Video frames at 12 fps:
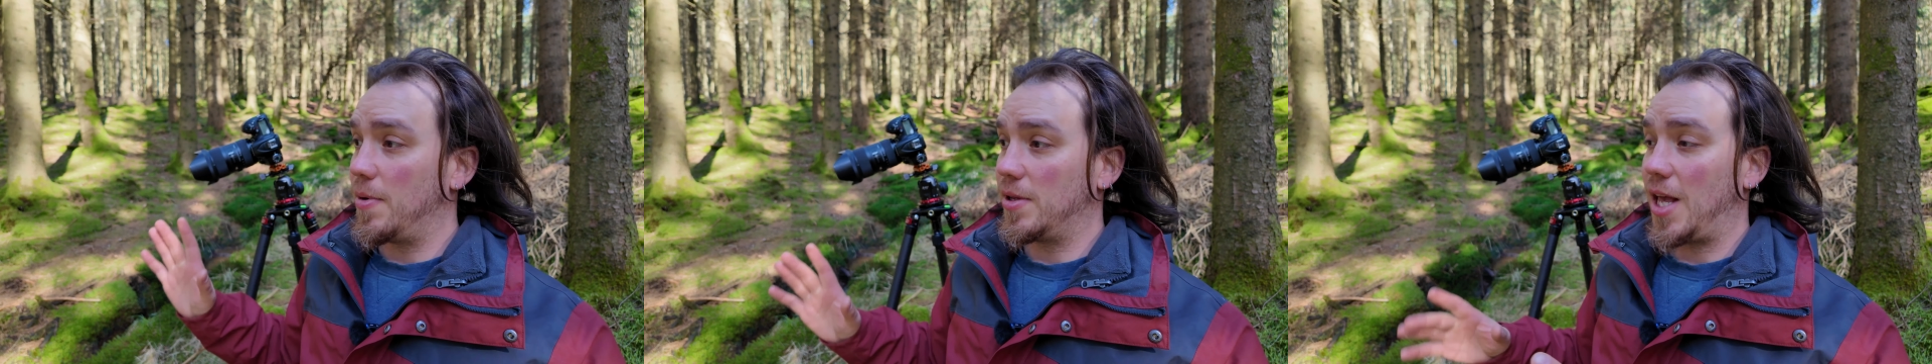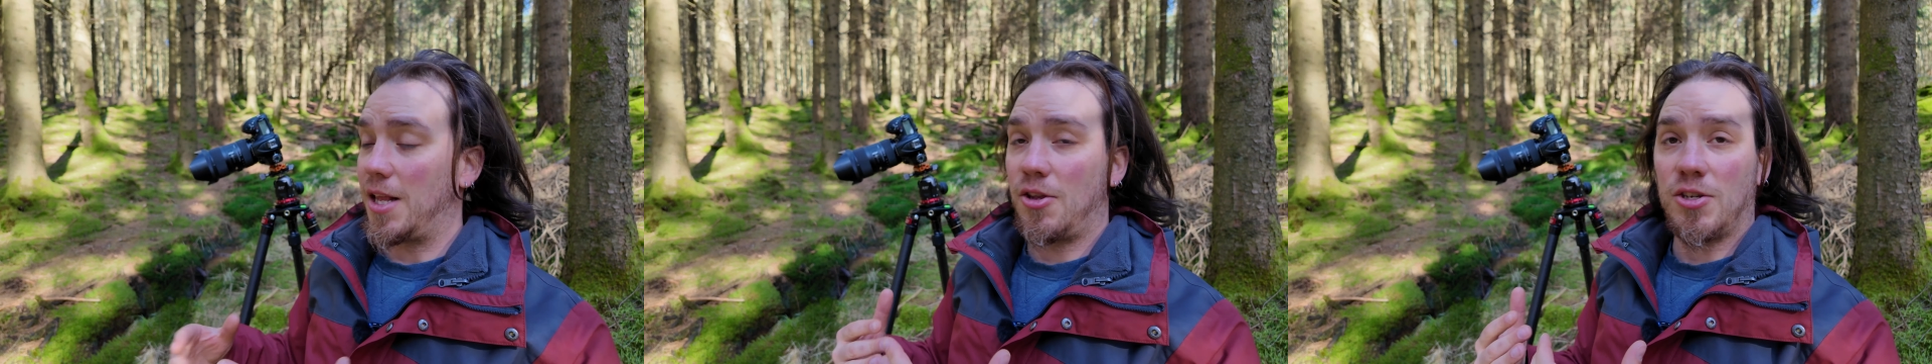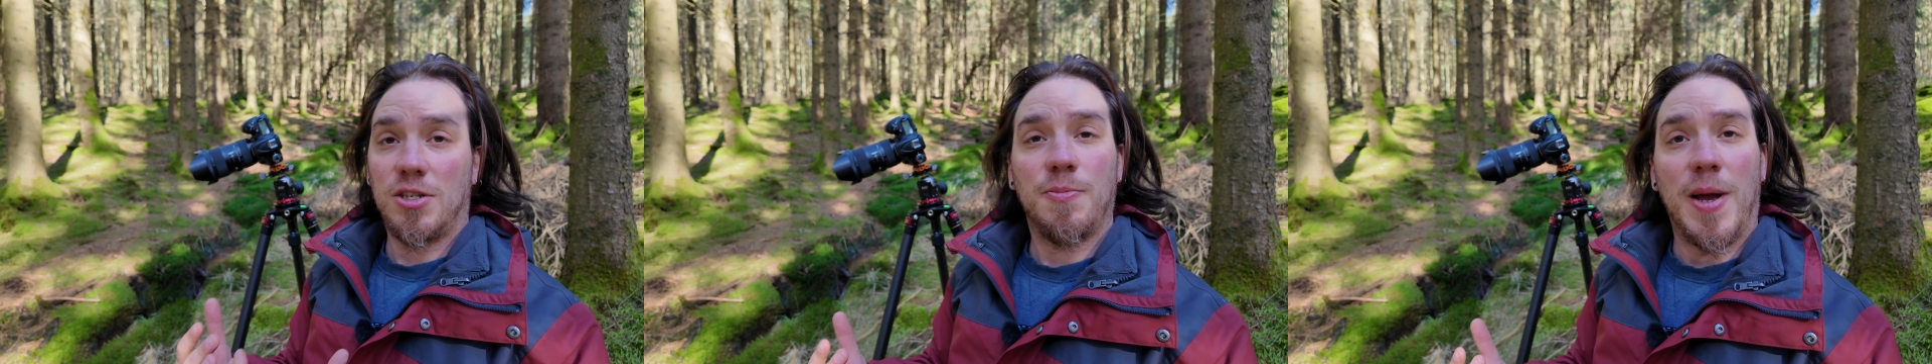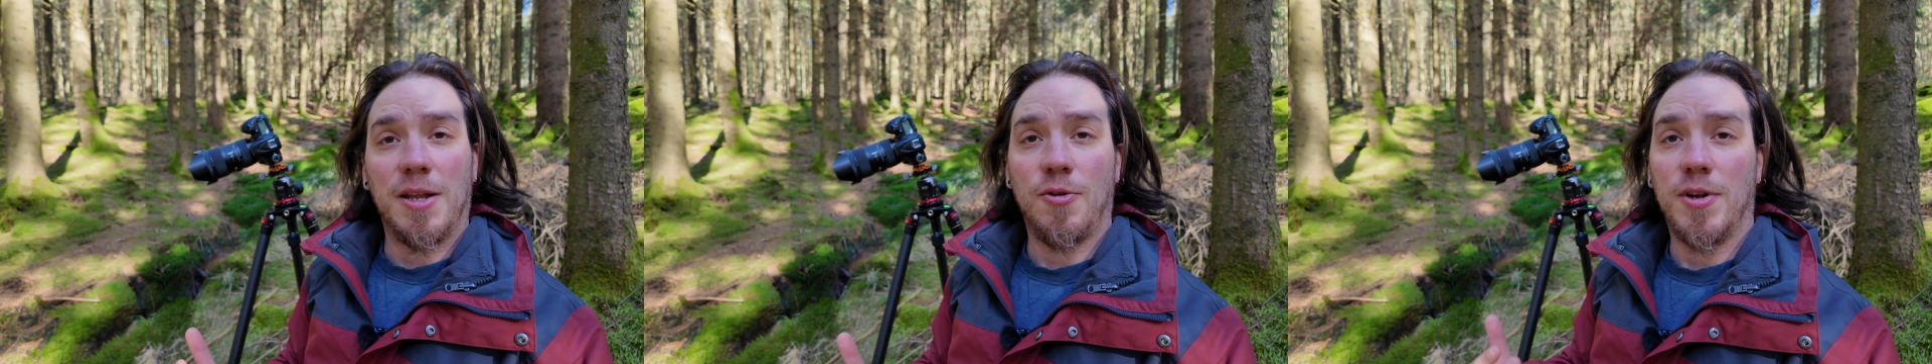but that doesn't
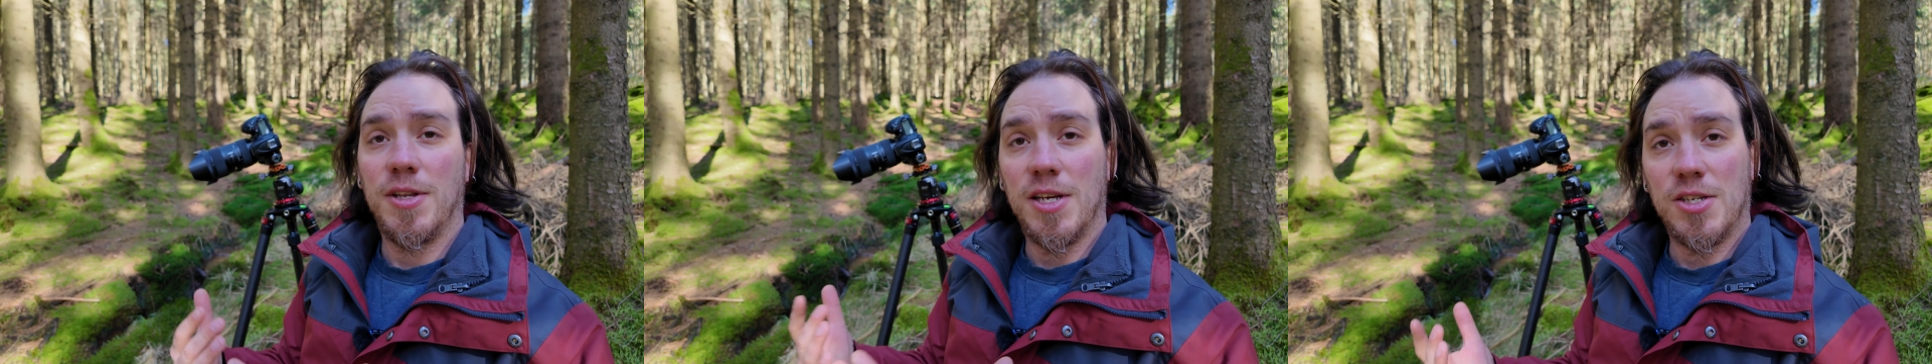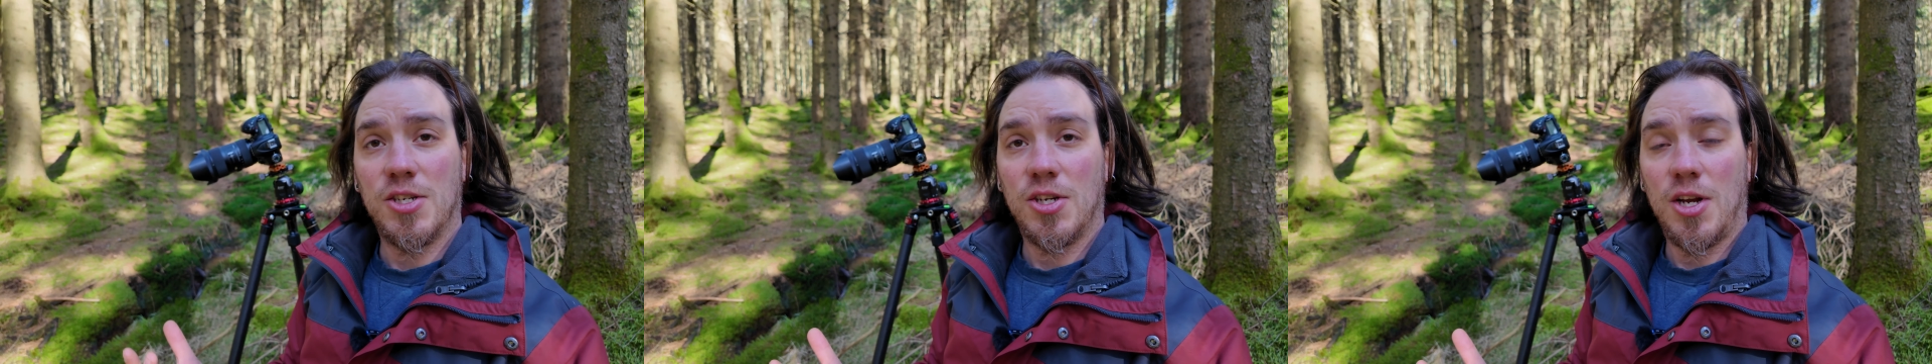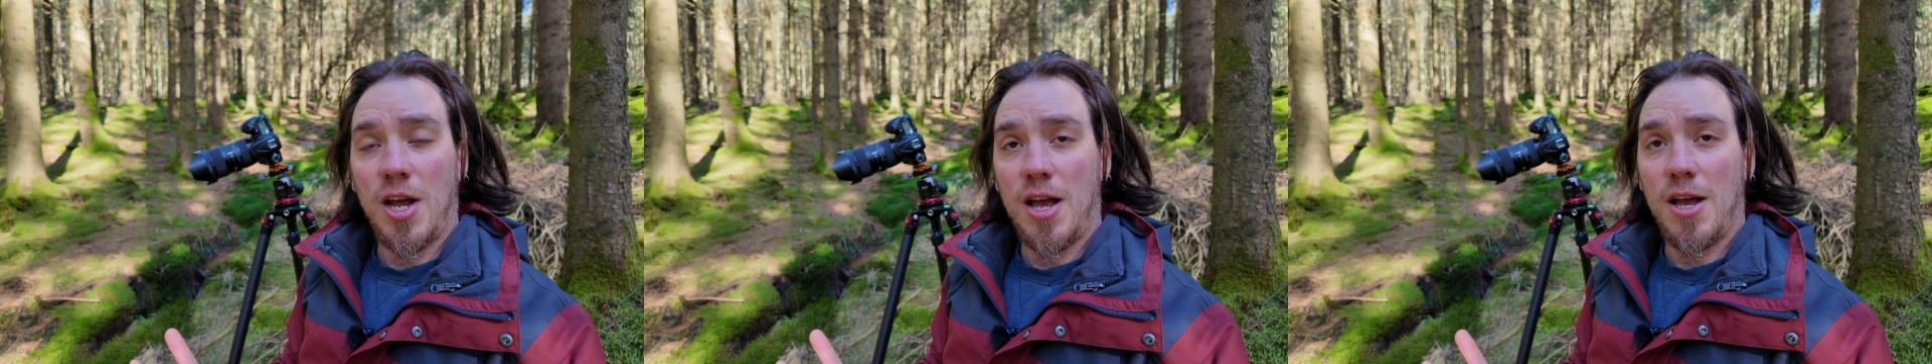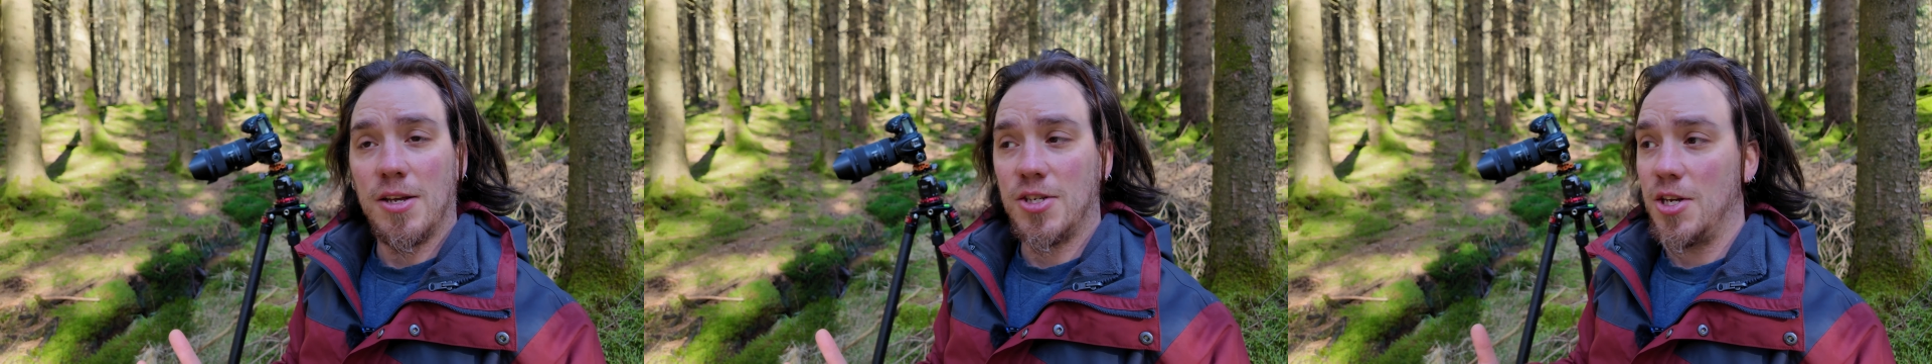matter in this
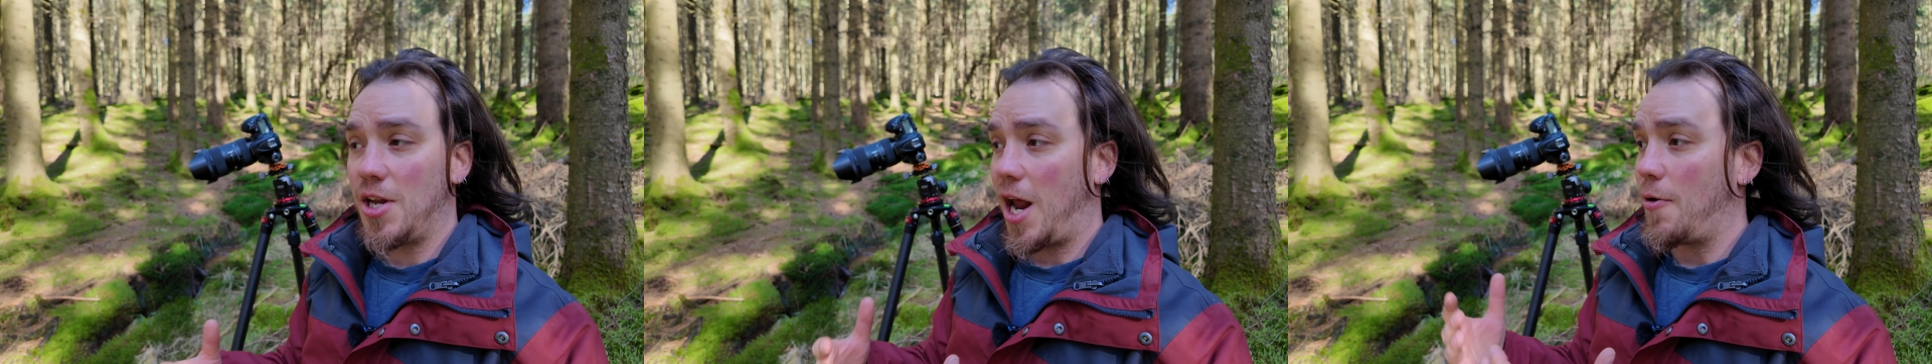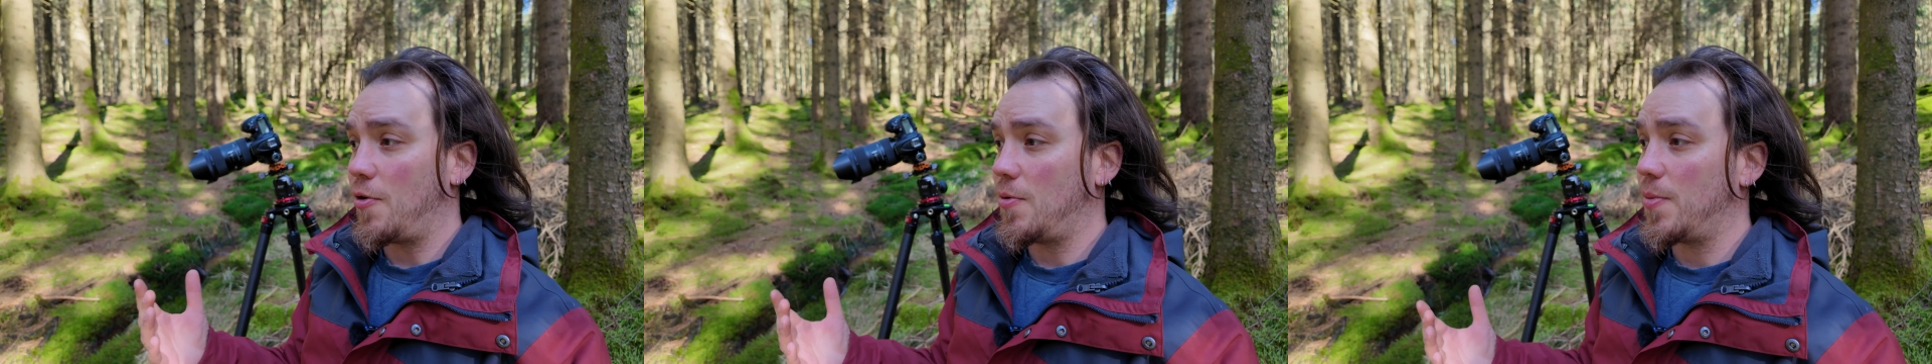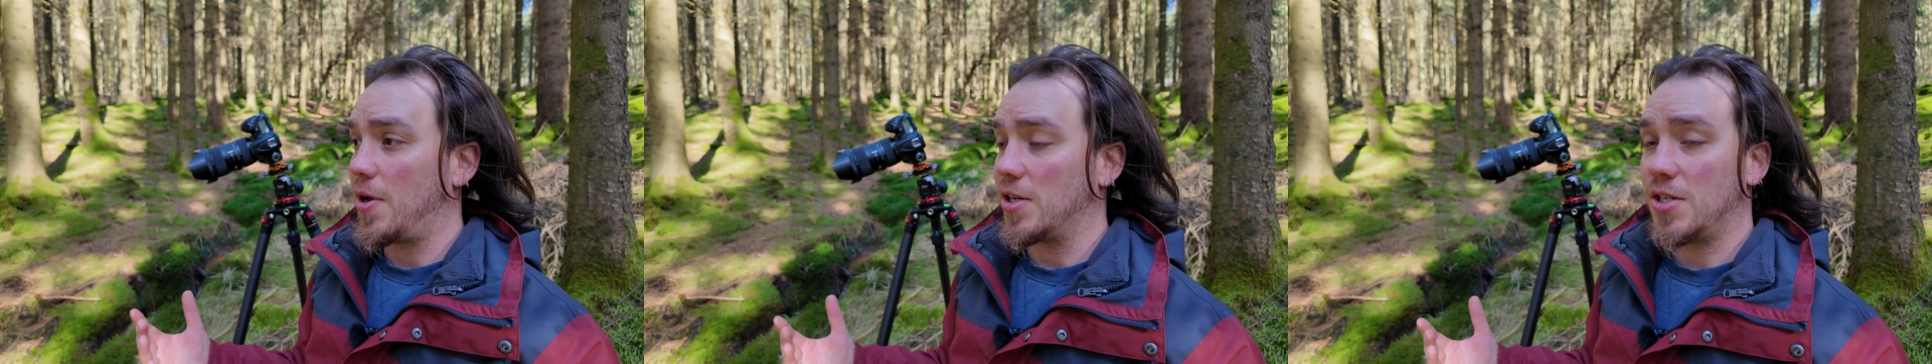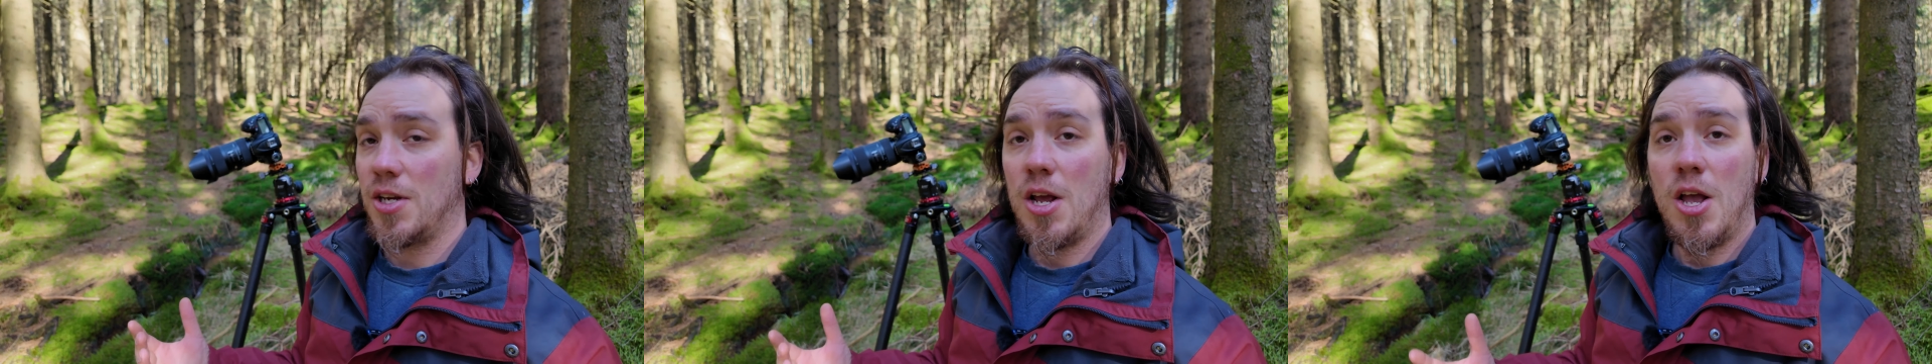scenario
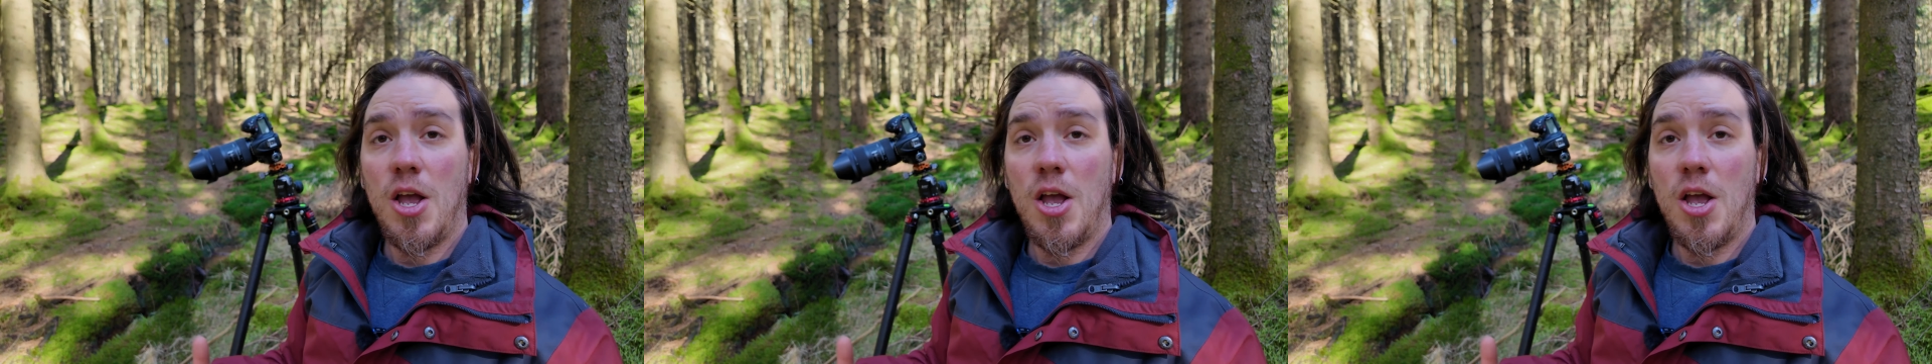because